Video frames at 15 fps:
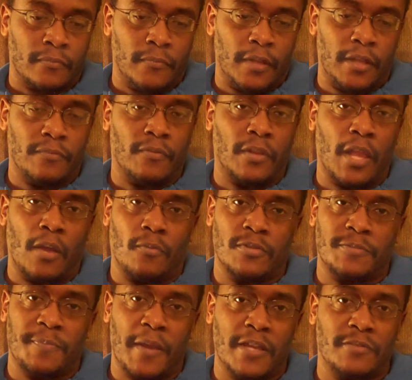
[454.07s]
even like with
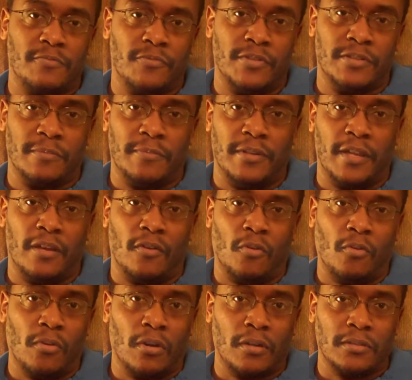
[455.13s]
Space Marines, I mean, they are
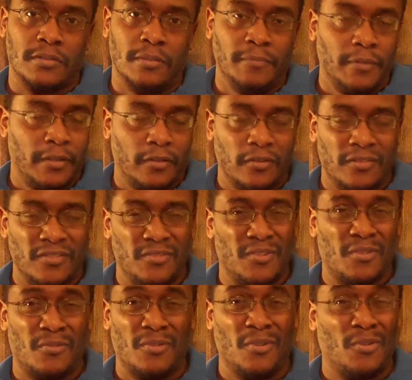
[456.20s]
orcs. I mean, you
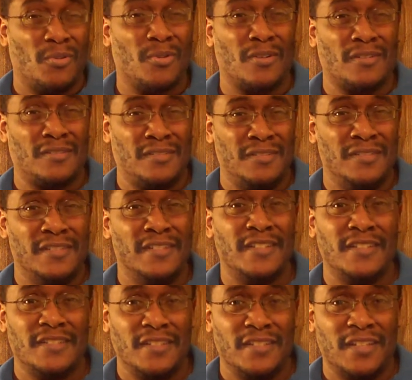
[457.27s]
know what? Orcs
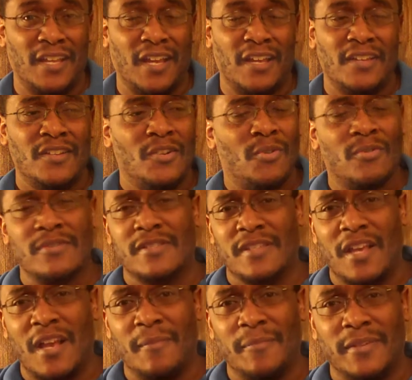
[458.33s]
need to die. Or
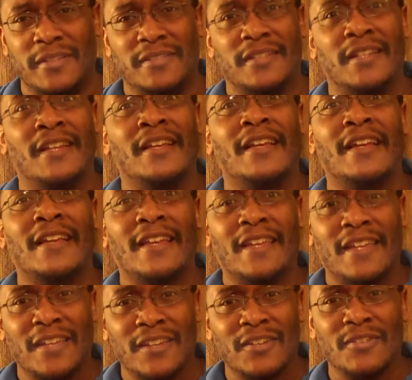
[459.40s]
zombies.
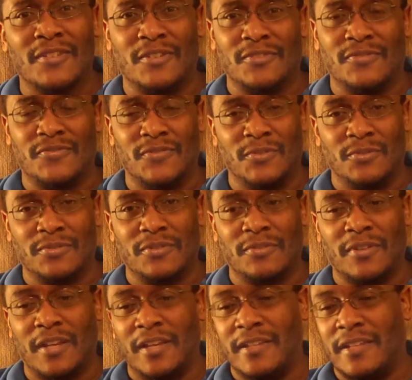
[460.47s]
Kill those fools,
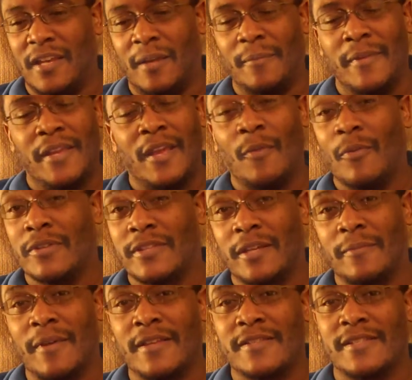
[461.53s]
okay? Yeah. One thing
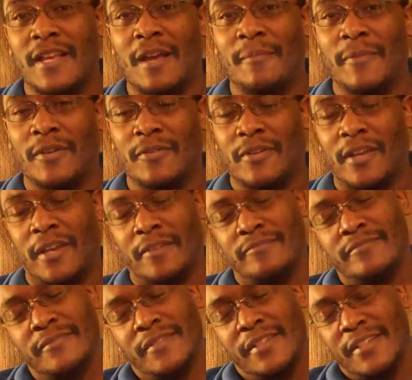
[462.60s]
about zombie, okay?
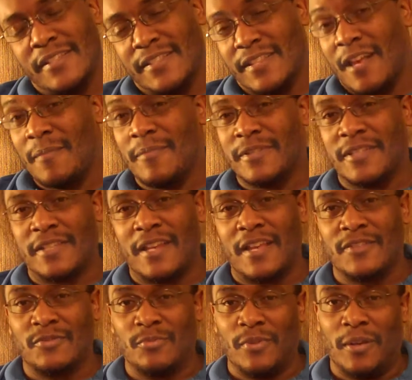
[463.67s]
Zombies
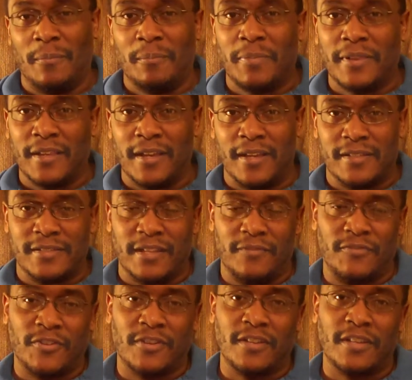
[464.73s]
cannot swim. Plus,
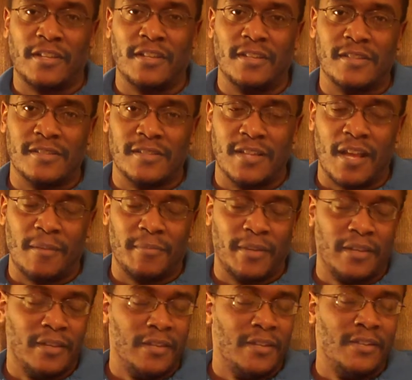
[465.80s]
if you're going to kill a
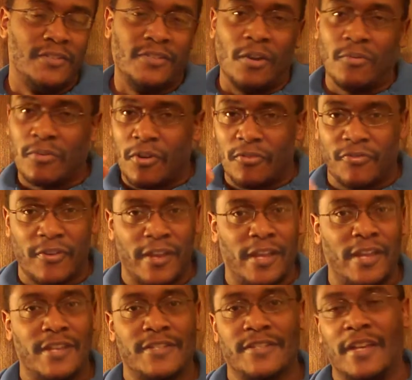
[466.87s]
zombie, don't go for a
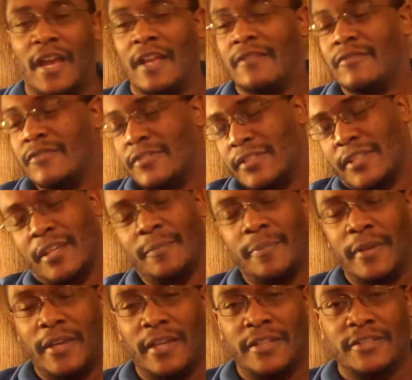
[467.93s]
headshot. Skip a
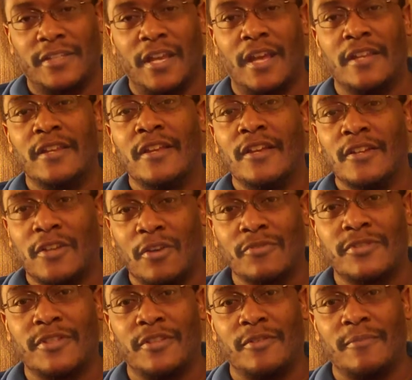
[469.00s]
headshot. Go
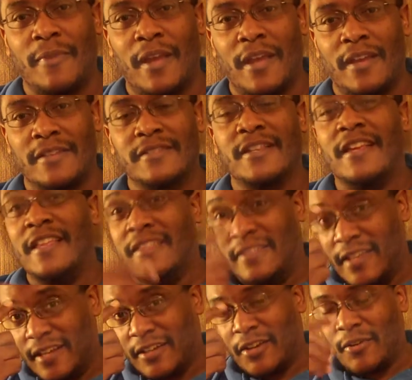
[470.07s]
center mass,
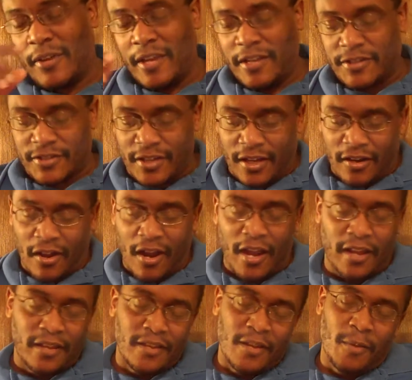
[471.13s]
then go headshot. All
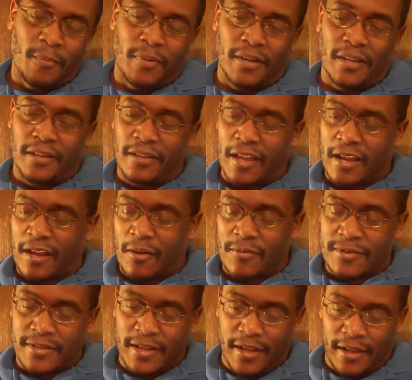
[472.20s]
right. But like I
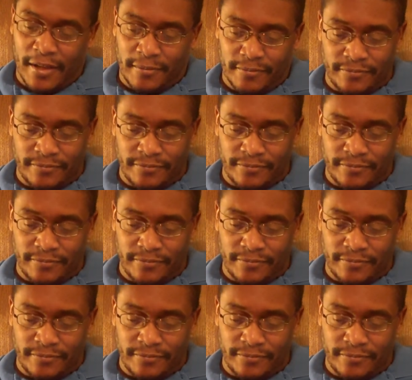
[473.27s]
was saying,